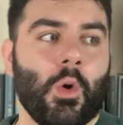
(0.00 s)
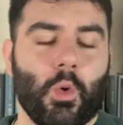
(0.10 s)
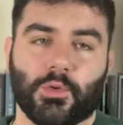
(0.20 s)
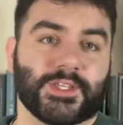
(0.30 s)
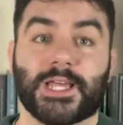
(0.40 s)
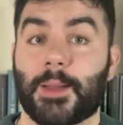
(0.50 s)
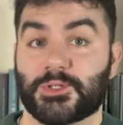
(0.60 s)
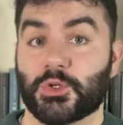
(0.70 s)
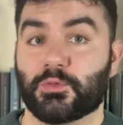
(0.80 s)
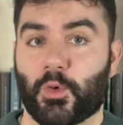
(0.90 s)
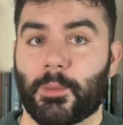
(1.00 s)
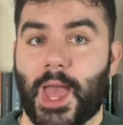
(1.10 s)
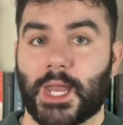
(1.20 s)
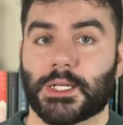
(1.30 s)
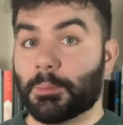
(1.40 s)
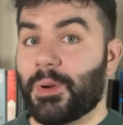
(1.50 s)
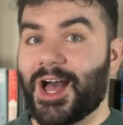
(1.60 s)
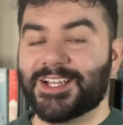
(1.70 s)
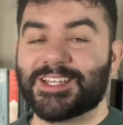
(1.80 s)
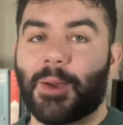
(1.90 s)
or the Top 2 format.
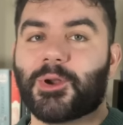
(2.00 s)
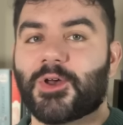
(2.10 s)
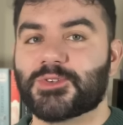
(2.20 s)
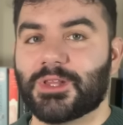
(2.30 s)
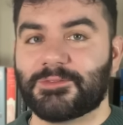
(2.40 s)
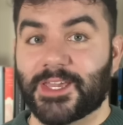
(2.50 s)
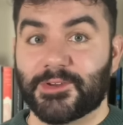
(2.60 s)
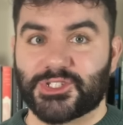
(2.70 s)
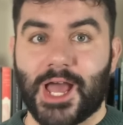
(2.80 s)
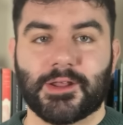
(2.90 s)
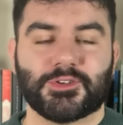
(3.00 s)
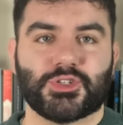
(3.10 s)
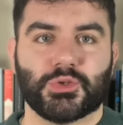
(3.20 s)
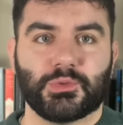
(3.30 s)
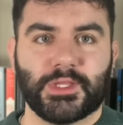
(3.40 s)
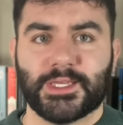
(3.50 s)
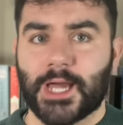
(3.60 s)
But I would also love to give a shout out to the